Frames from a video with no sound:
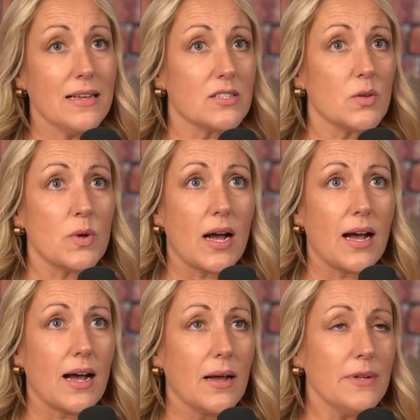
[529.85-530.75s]
so
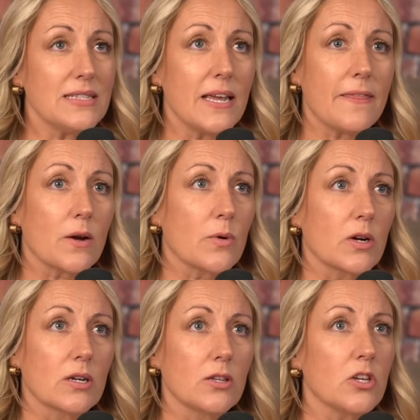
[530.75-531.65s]
I would say there
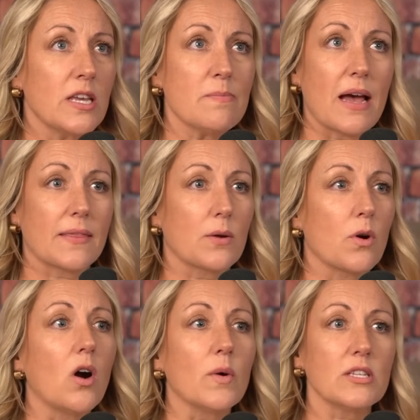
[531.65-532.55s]
were, looking back, there were
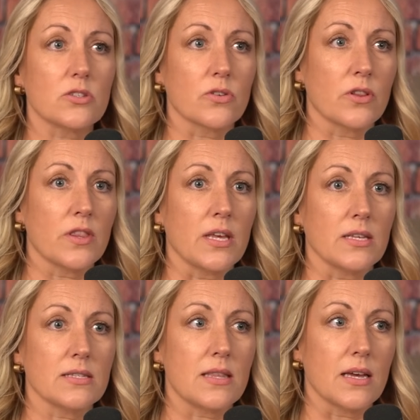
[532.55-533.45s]
always certain
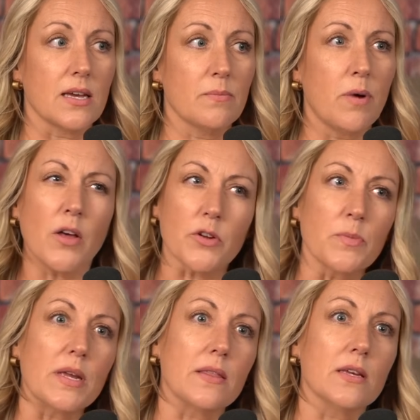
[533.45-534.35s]
things that bothered
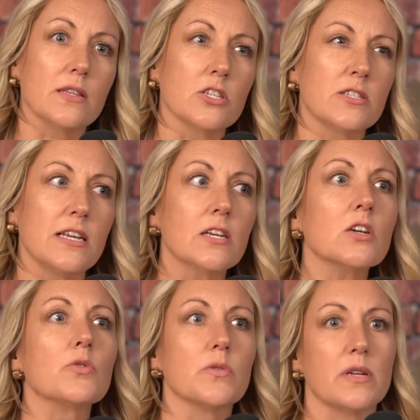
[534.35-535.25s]
me, that those
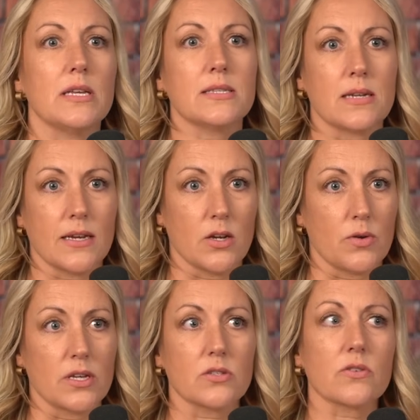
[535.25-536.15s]
incongruities that I
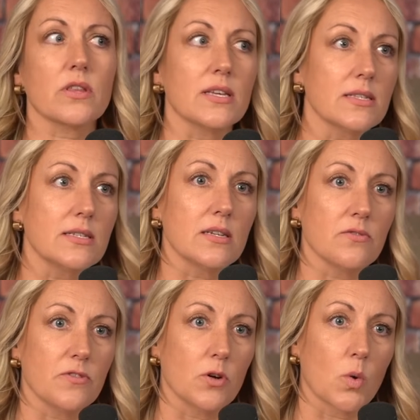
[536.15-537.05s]
noticed or things that didn't
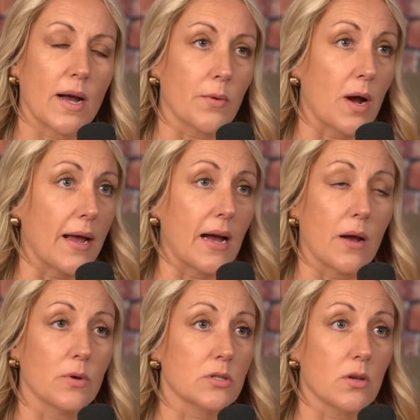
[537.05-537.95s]
feel quite right. I
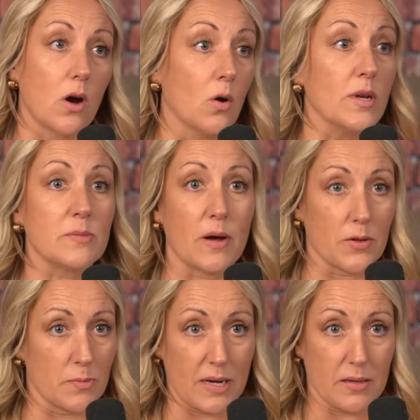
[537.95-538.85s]
was always
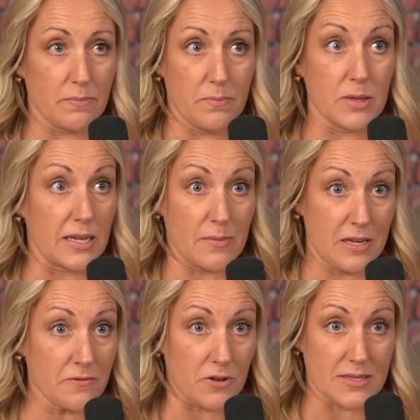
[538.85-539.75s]
bothered by polygamy,
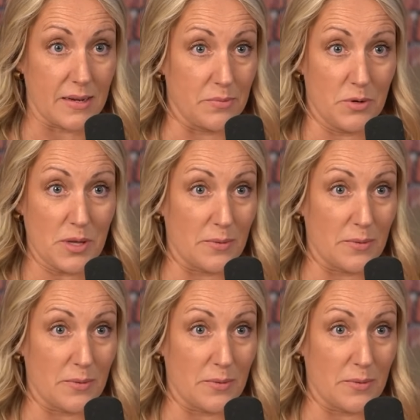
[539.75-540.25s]
for example. That